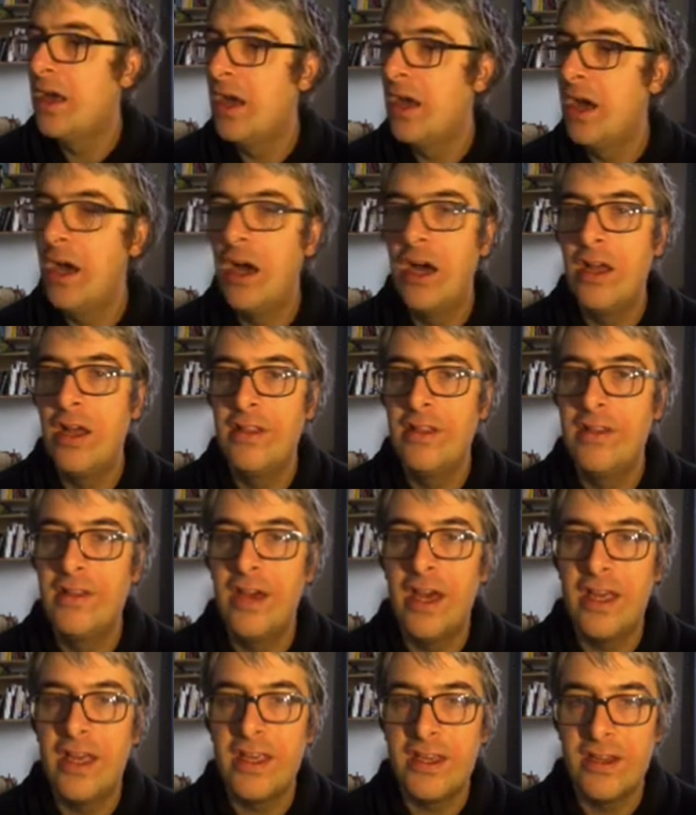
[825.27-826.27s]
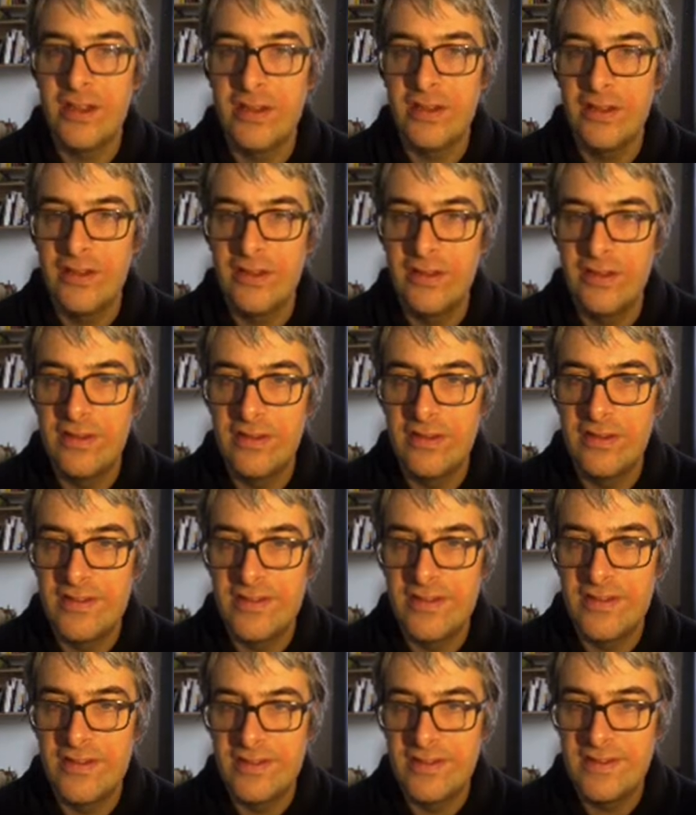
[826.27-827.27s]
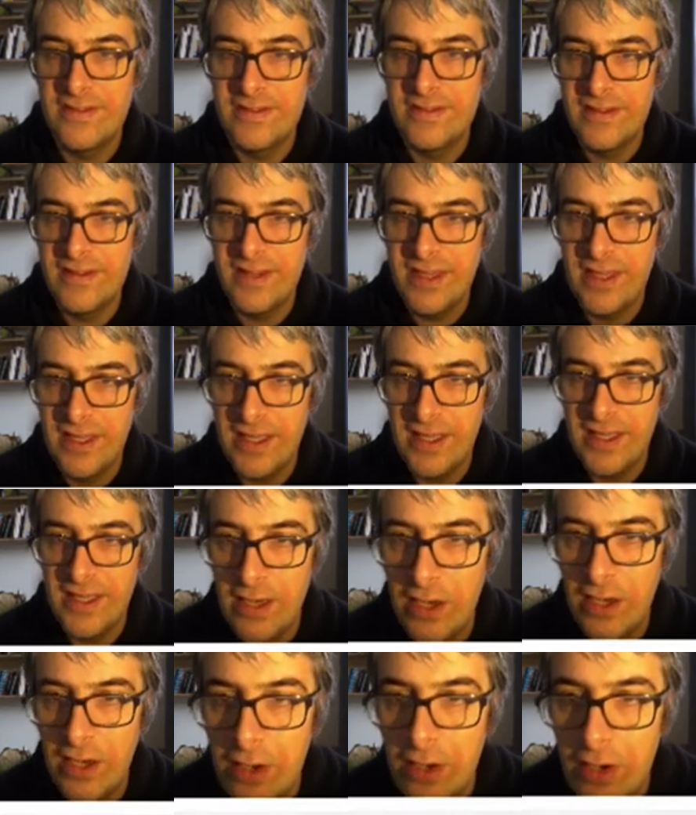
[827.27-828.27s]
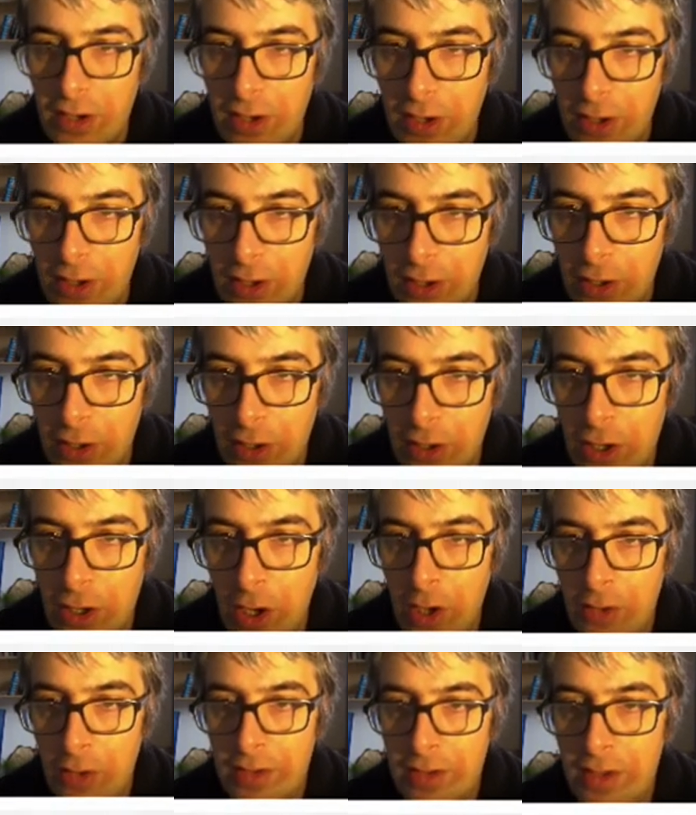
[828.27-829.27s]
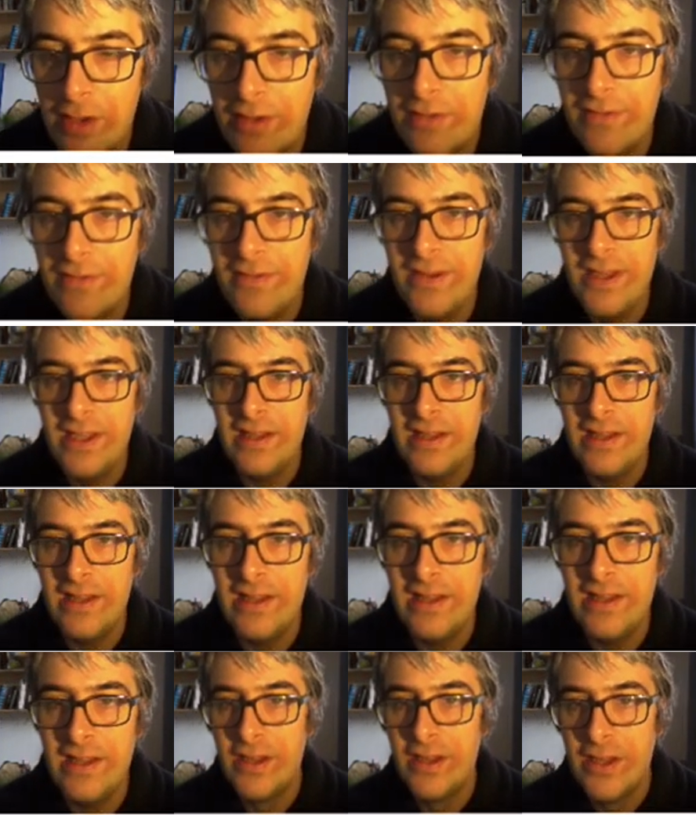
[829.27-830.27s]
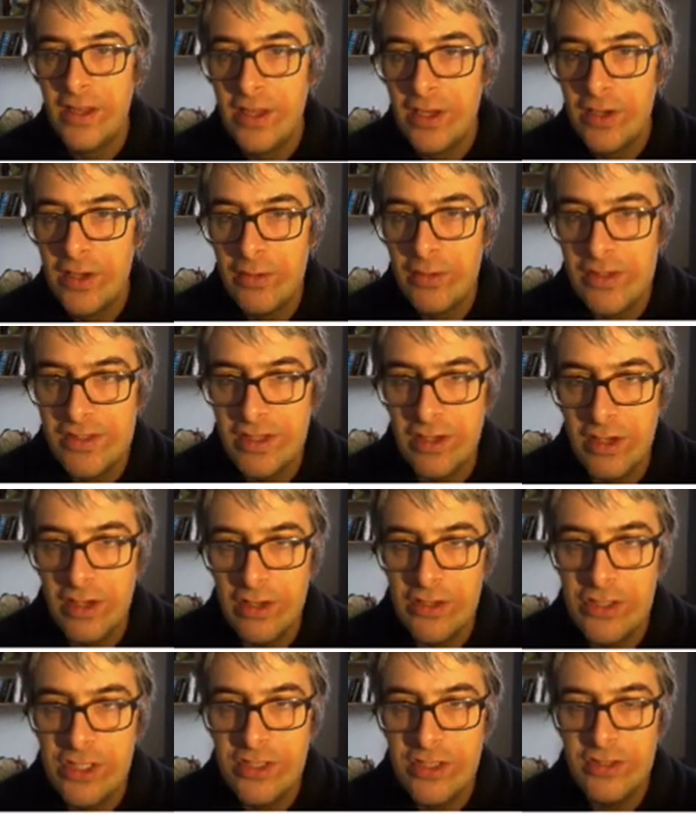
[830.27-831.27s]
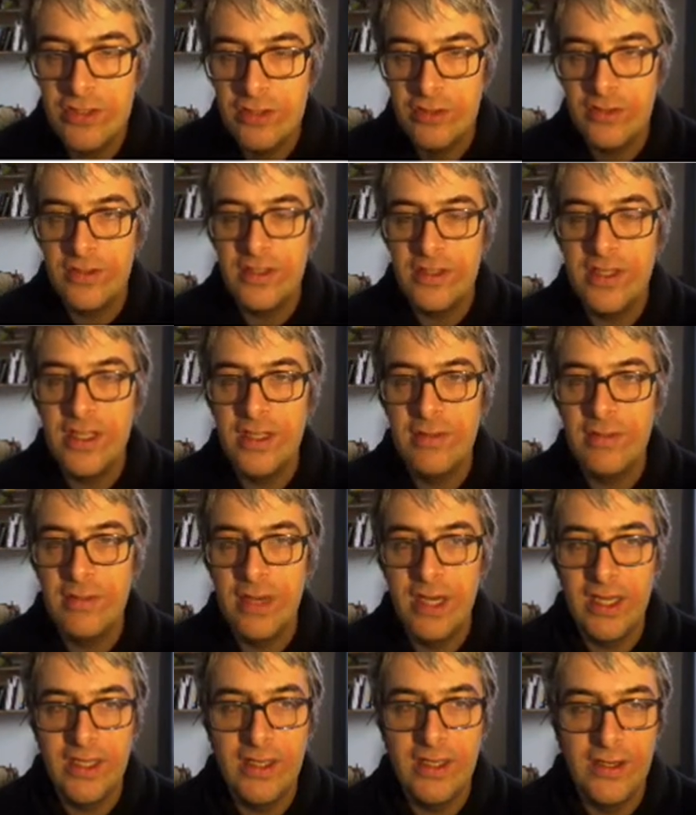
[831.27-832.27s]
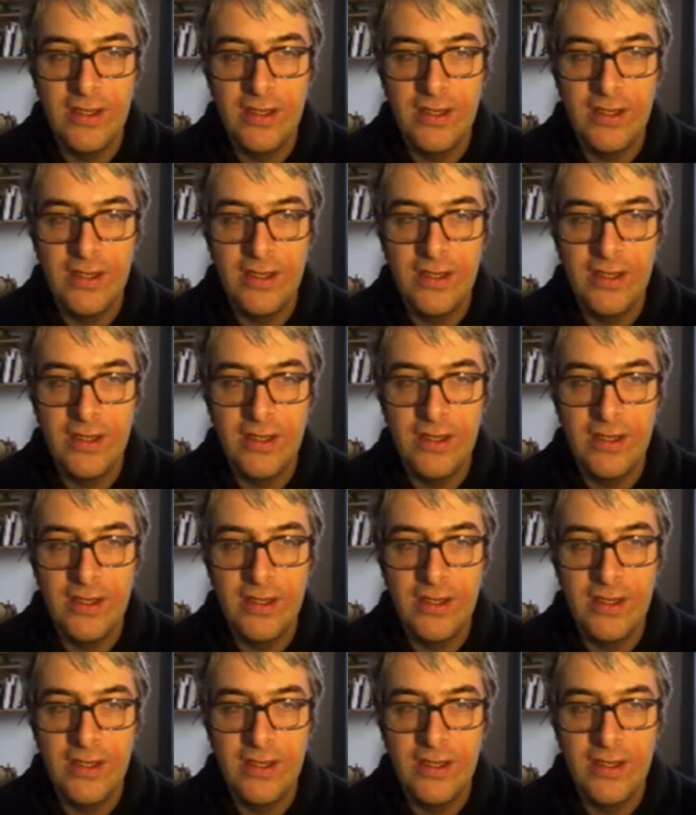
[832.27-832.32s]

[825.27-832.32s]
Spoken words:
And I can see a lon field with the longitude in my